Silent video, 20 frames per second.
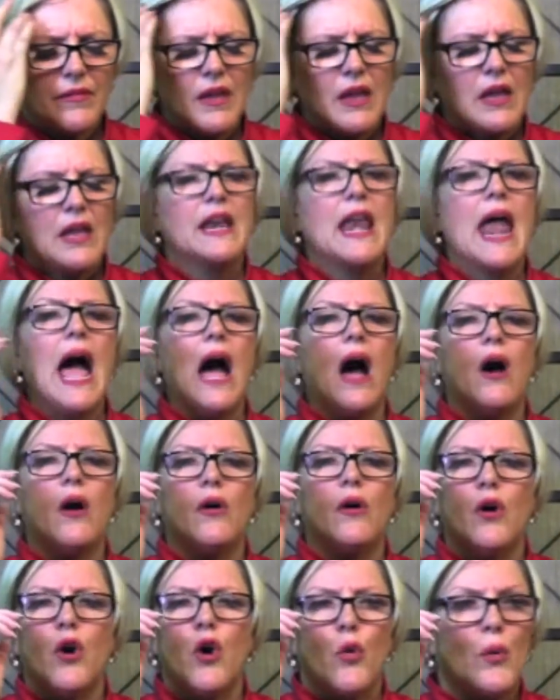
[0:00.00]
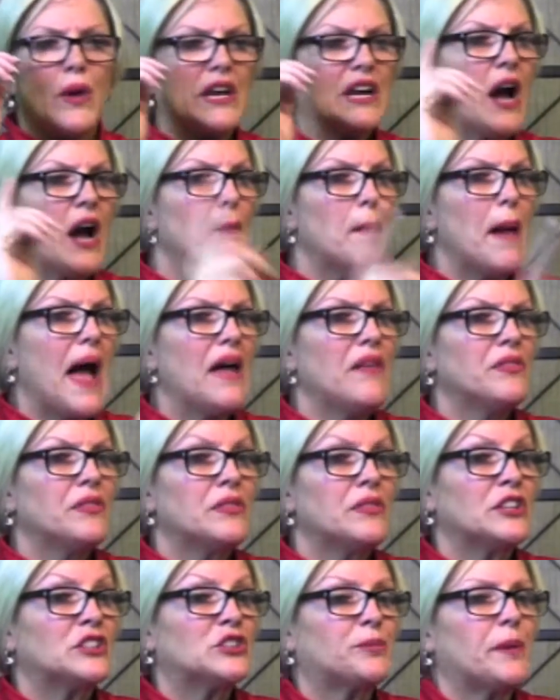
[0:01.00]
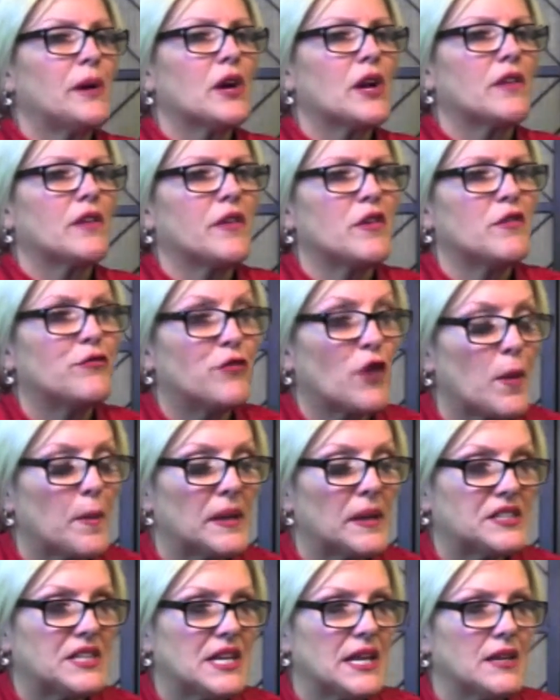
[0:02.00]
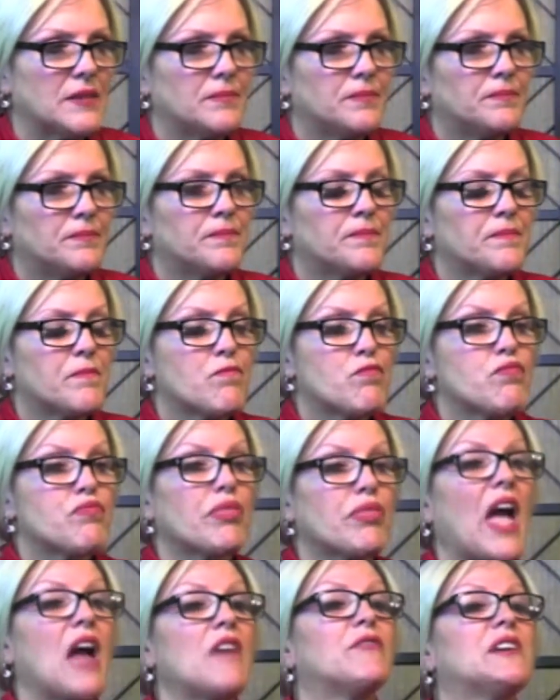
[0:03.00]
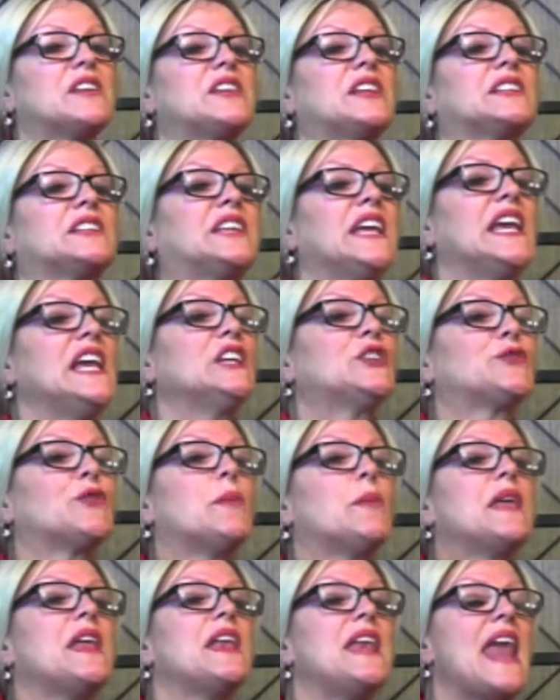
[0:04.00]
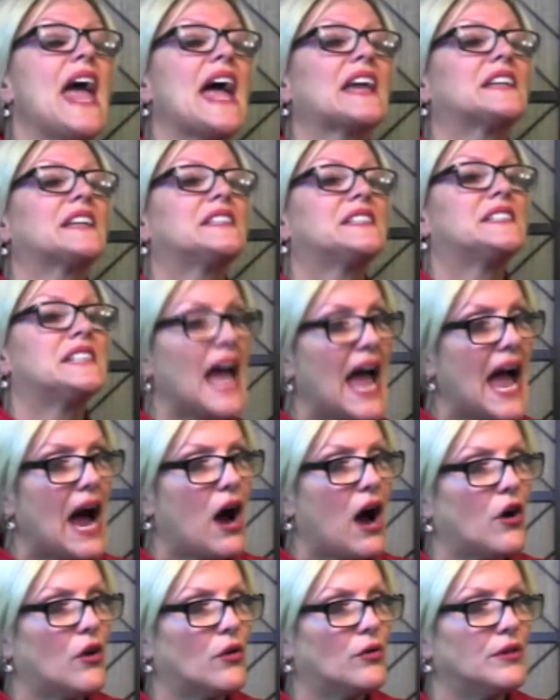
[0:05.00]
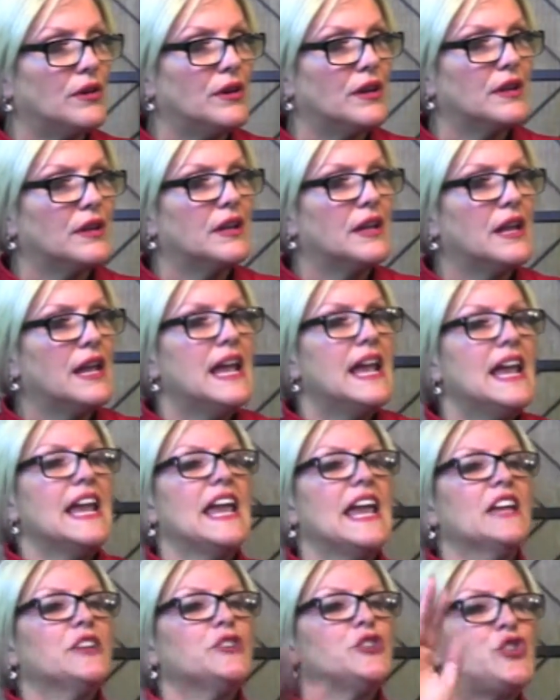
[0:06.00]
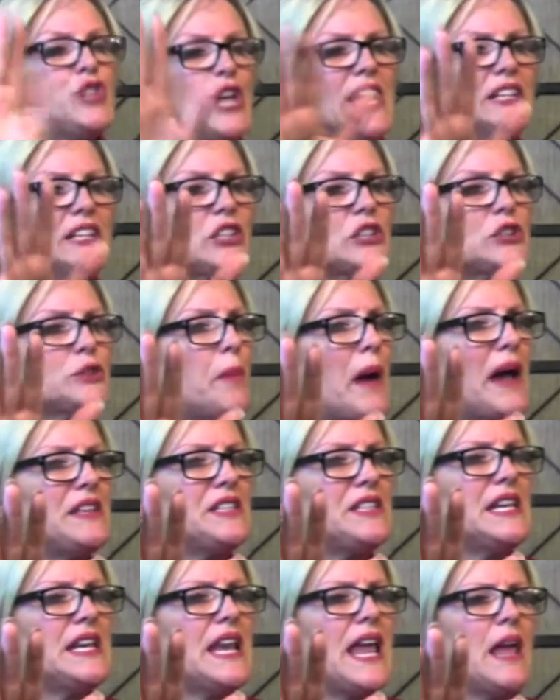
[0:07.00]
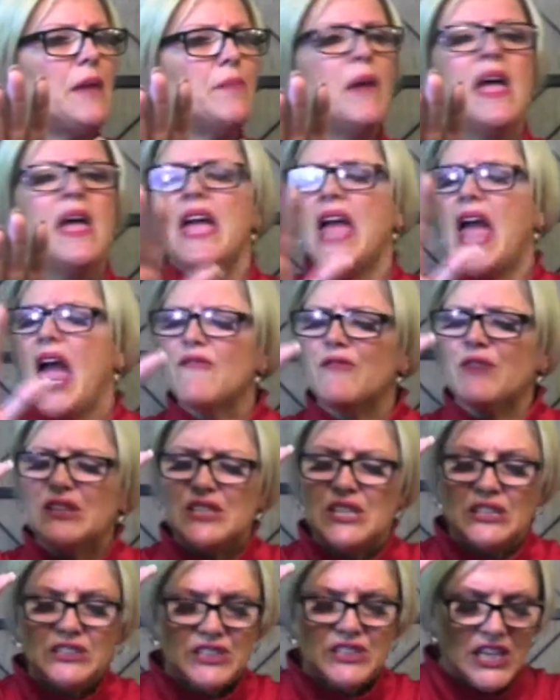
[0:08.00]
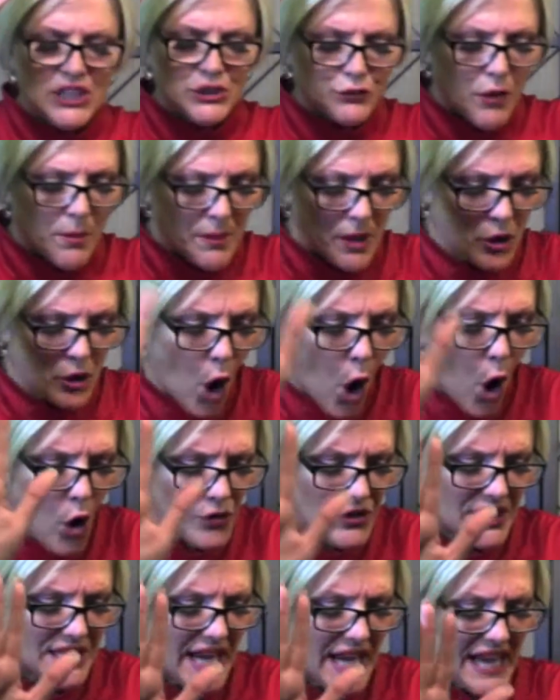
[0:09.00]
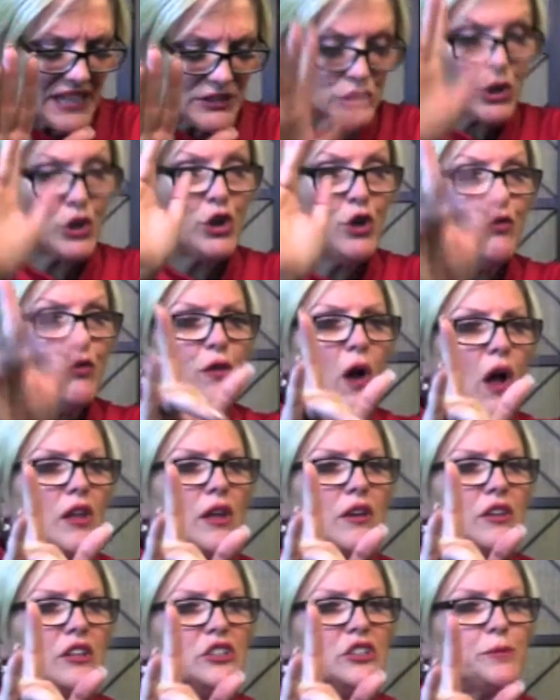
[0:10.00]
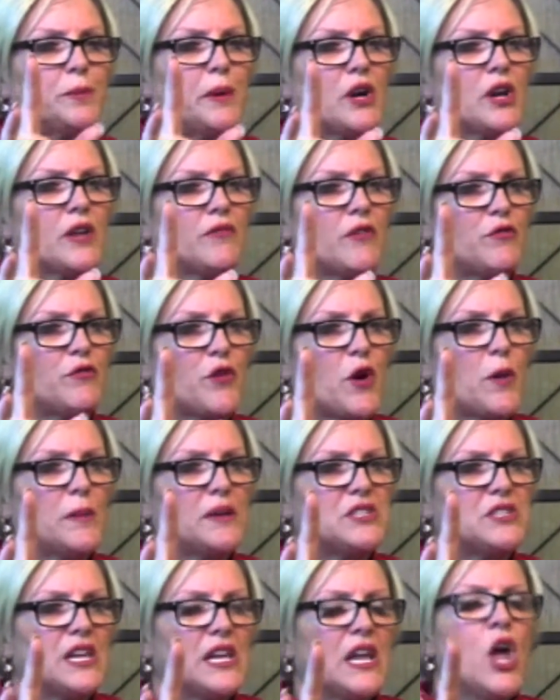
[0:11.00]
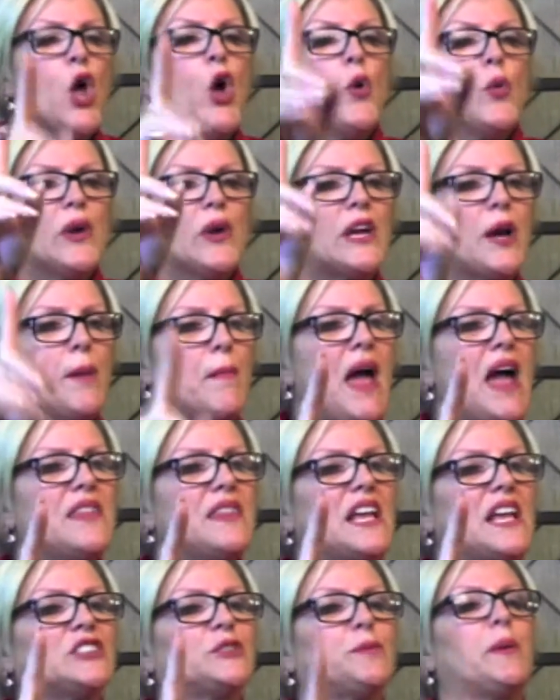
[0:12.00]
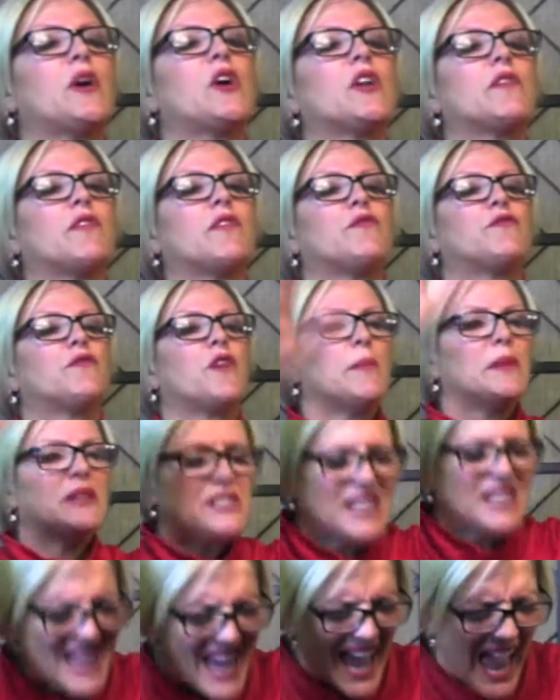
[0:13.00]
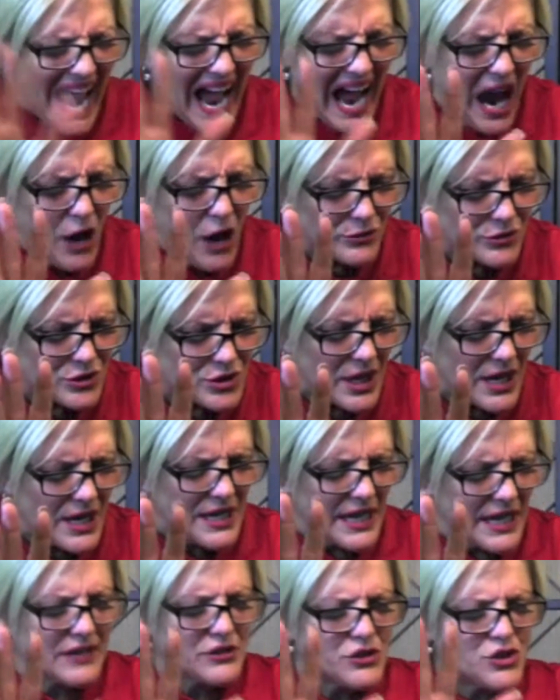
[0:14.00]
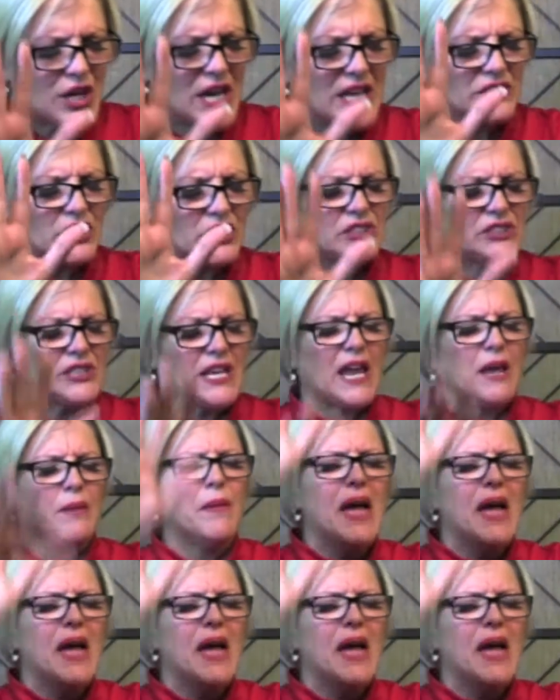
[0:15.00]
Now we come at the spirit of infirmity, every disease from the neck down. In Jesus' mighty name, every disease from a cold to cancer, you fall into the spirit of infirmity. We command that spirit of infirmity out in Jesus' name.